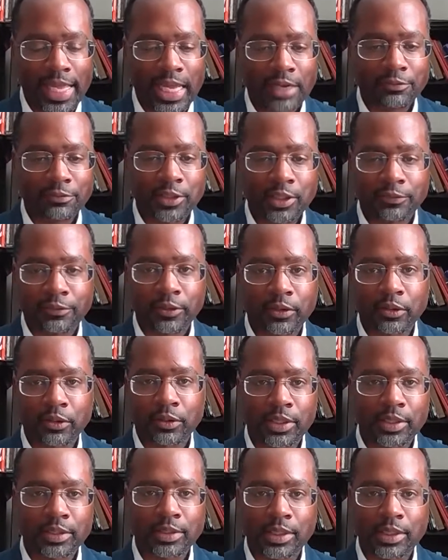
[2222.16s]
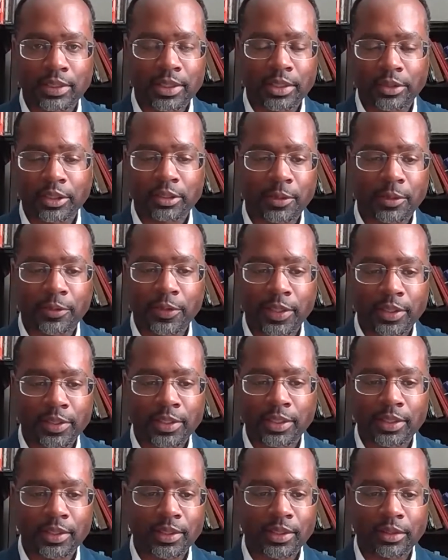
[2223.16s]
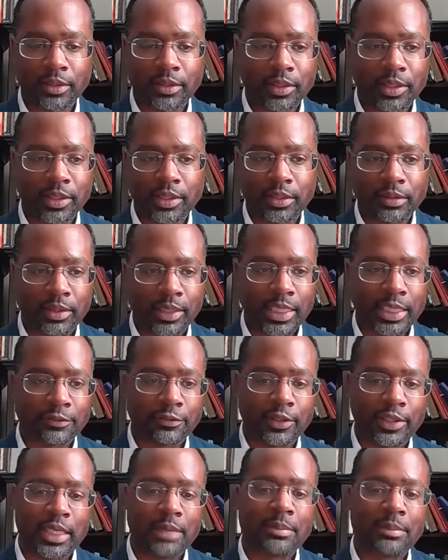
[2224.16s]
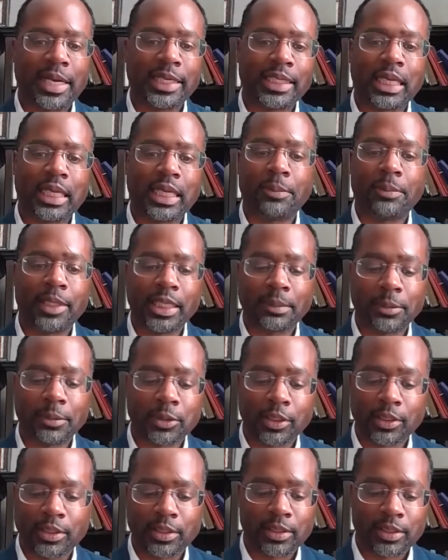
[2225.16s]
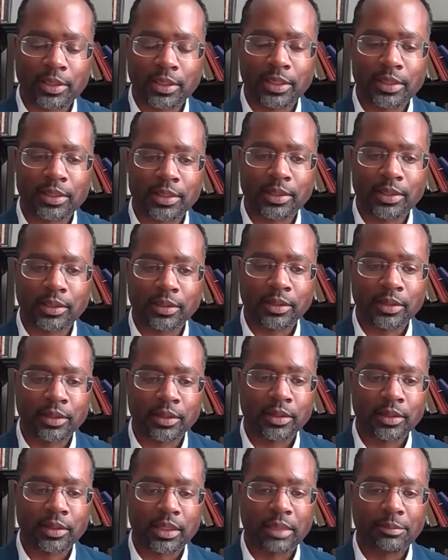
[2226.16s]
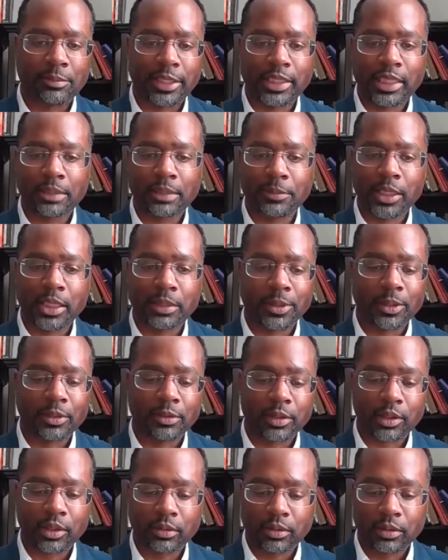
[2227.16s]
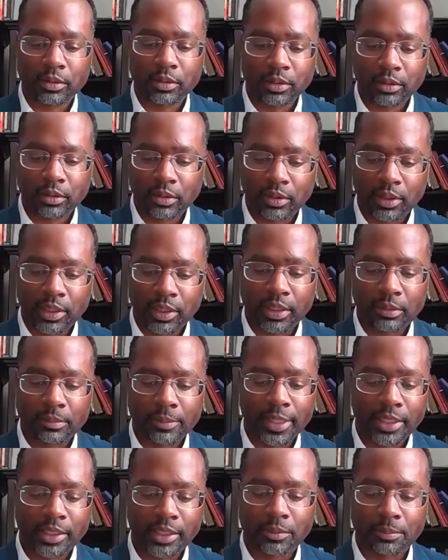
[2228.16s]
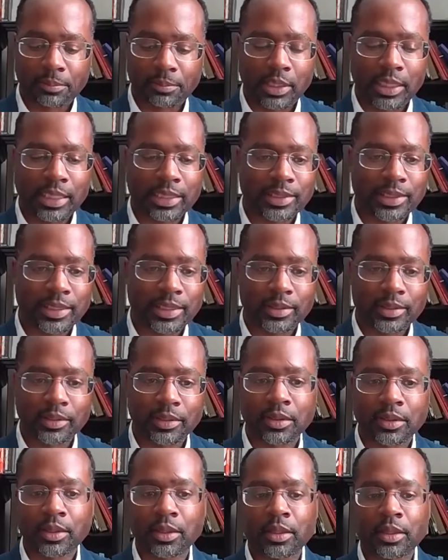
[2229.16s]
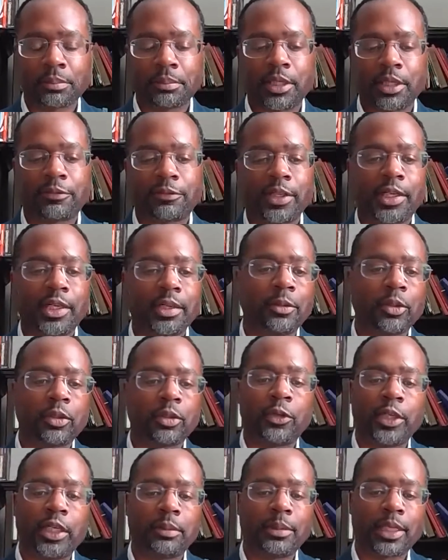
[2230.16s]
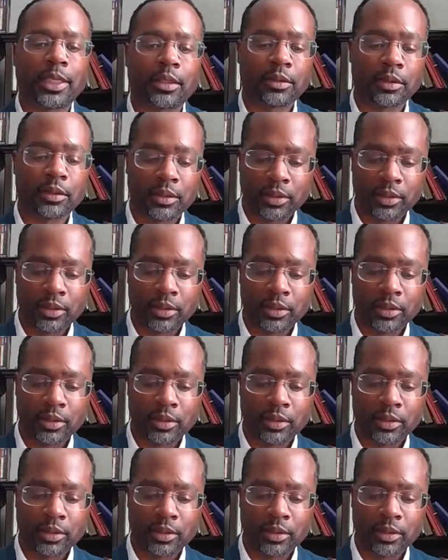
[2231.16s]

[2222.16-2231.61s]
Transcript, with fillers: have difficult things that they're experiencing in their in their life, and they might not be able to discuss it. They might not be able to think about it and process it. But if they're able to read about